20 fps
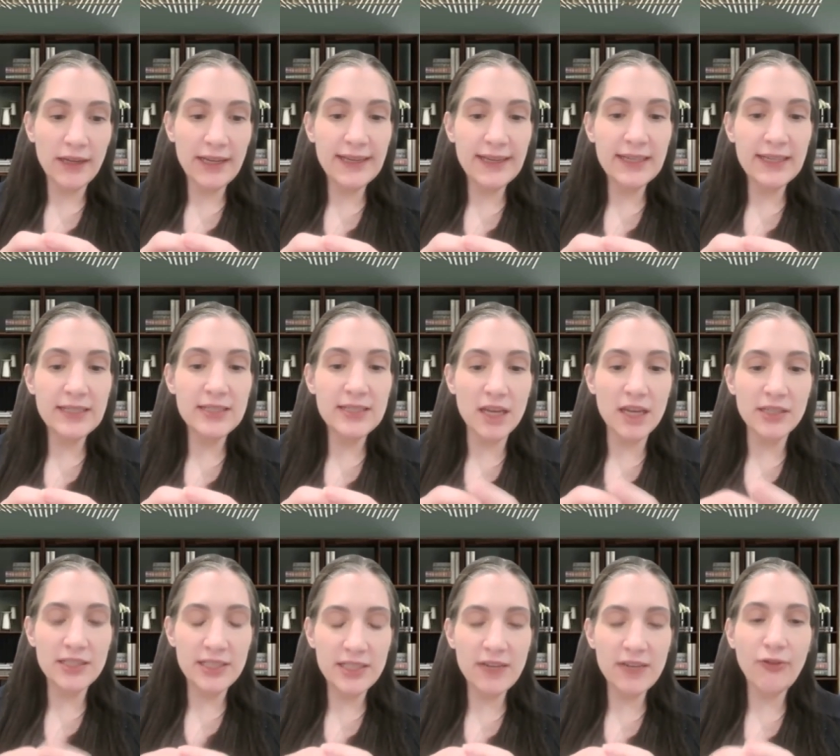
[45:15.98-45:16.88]
is a
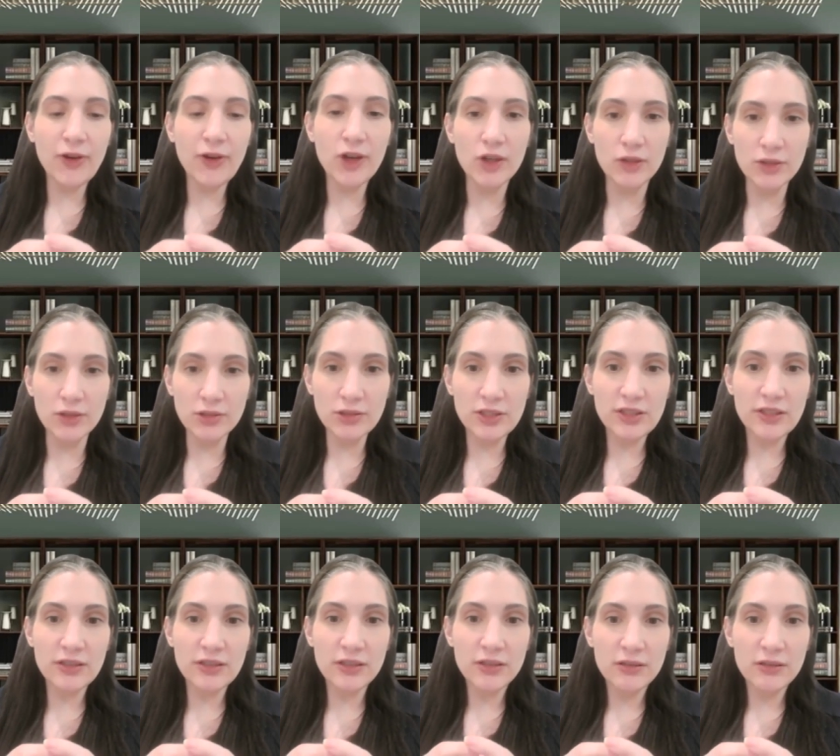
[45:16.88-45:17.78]

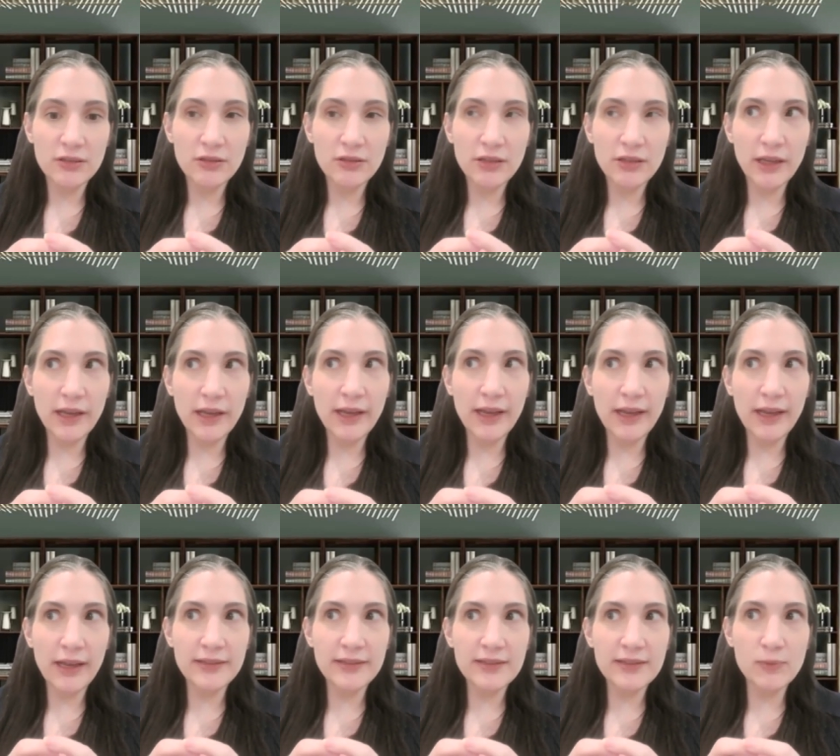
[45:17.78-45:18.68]
difficult,
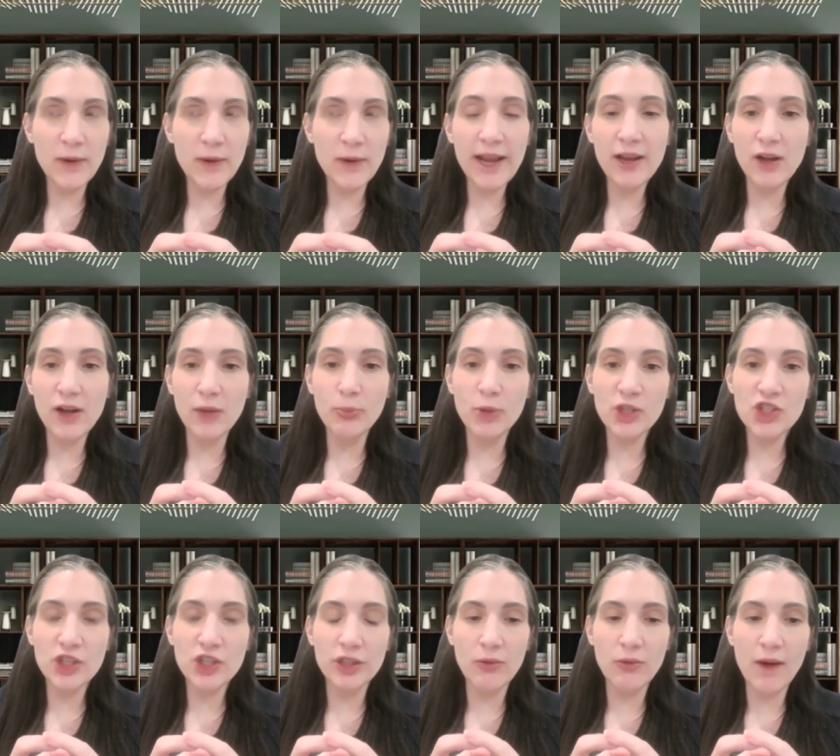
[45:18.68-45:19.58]
it's what I call
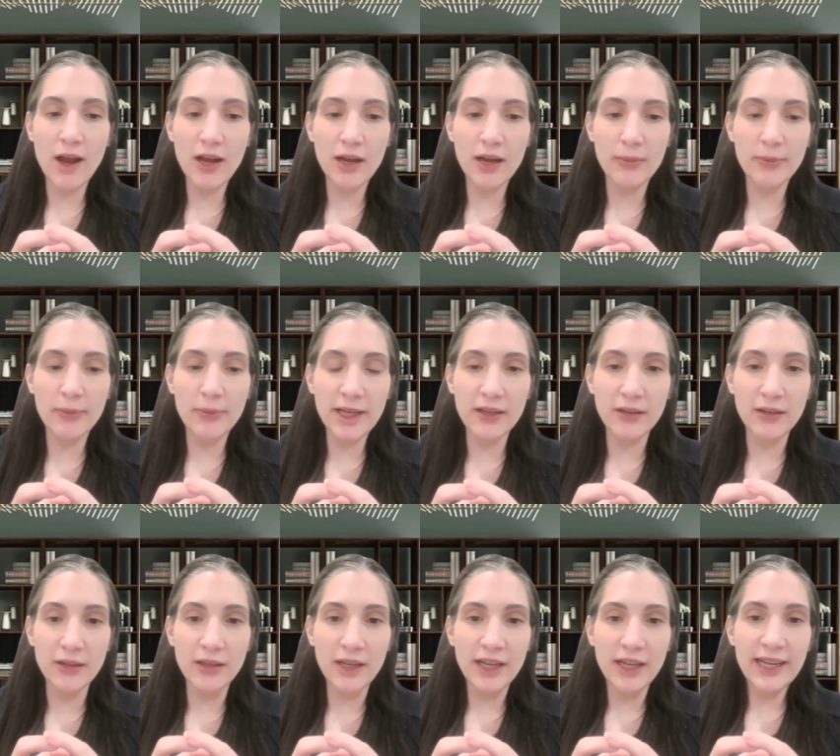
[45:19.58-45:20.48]
pushing the rock up a
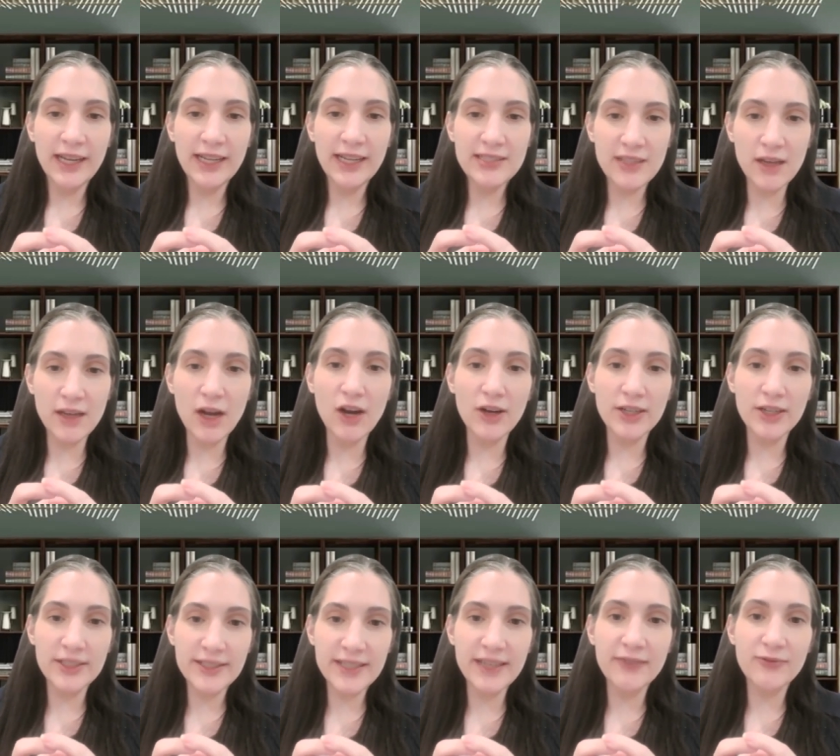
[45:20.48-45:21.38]
hill. It's the
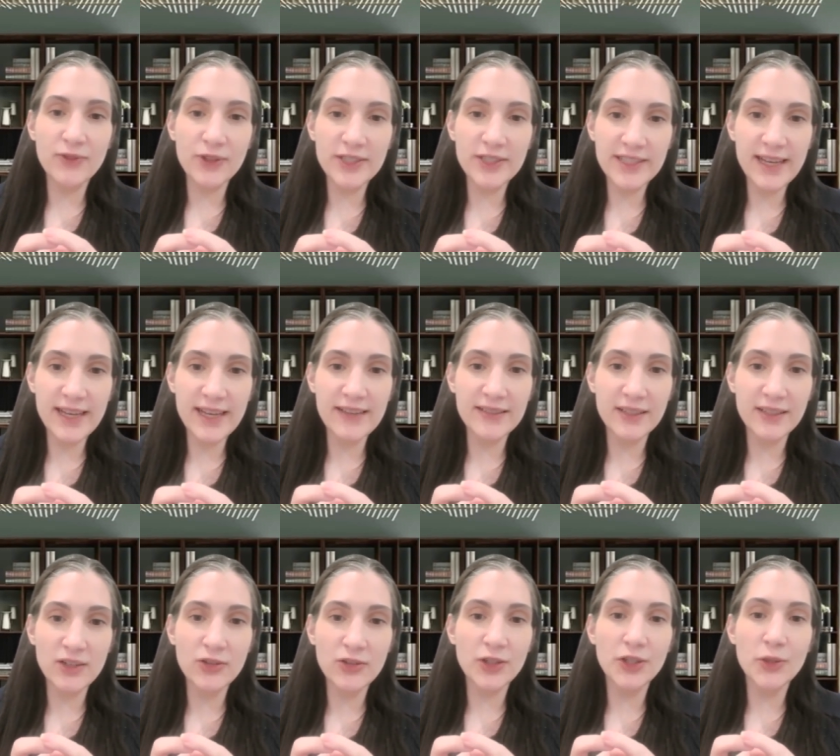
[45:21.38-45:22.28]
hardest thing for a CS
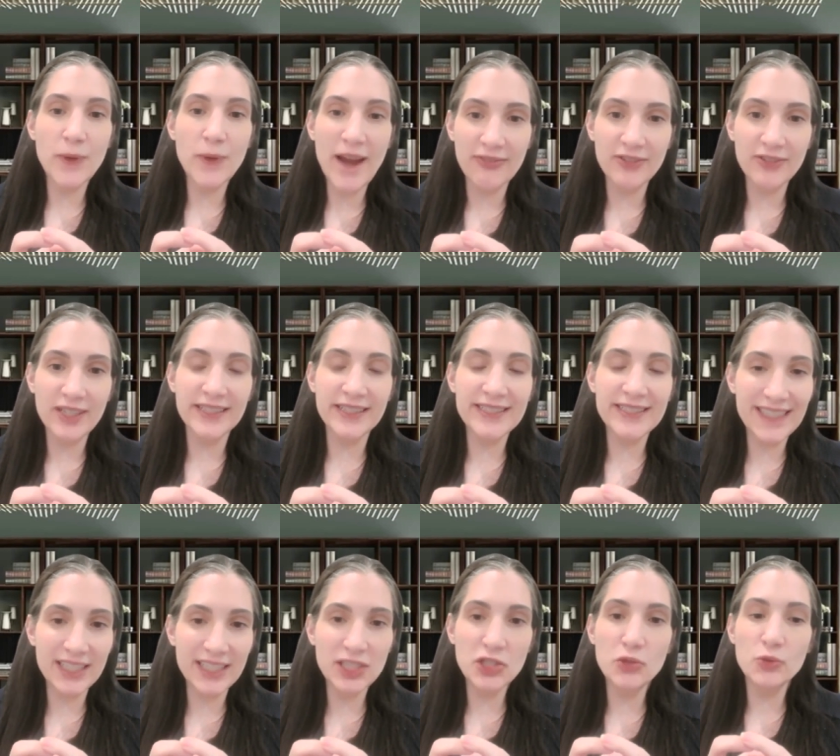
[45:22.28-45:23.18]
leader, and you have to
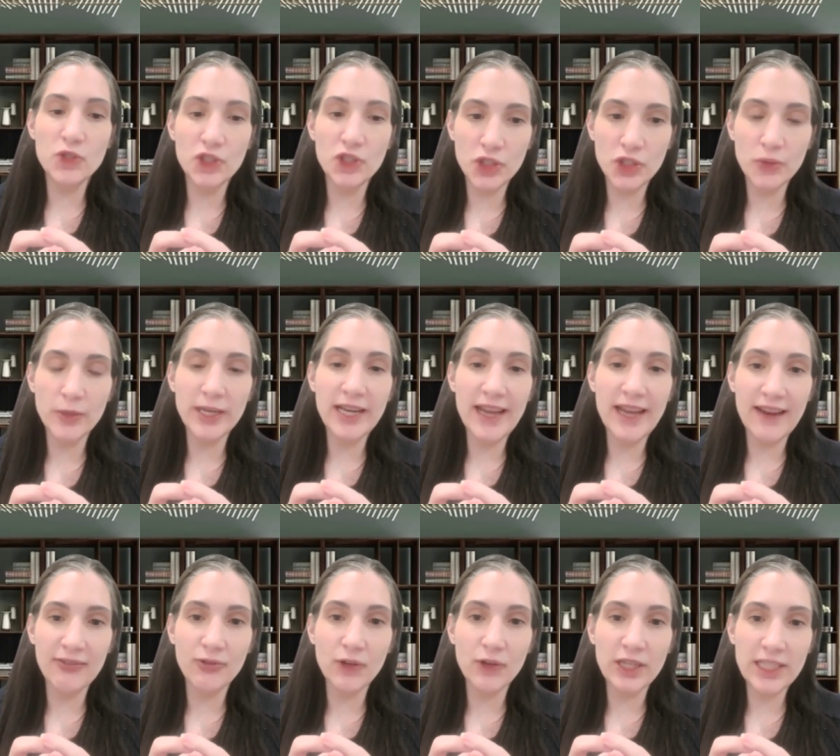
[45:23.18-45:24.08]
continue to do it
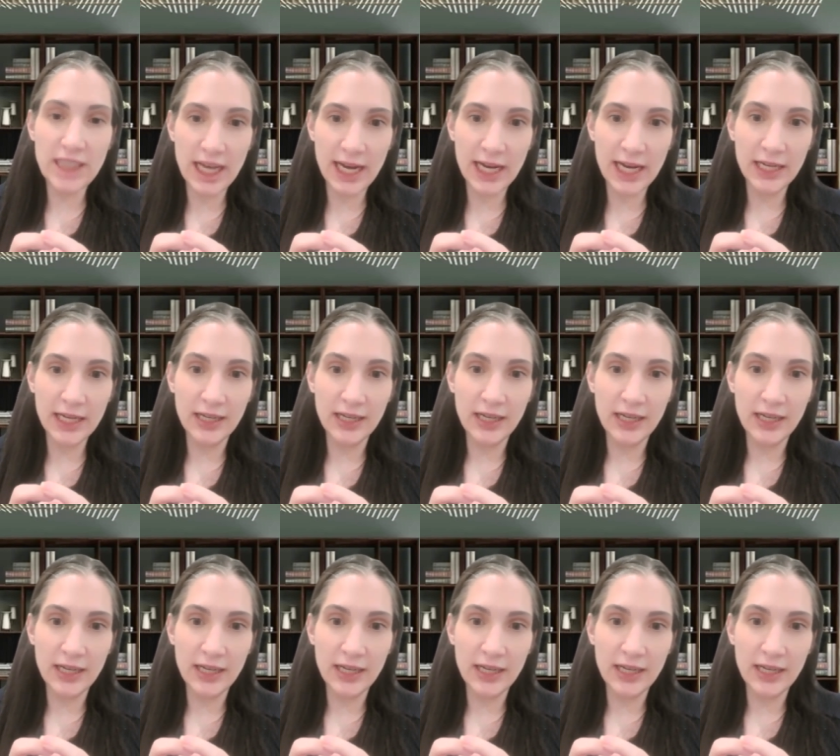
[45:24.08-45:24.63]
every day.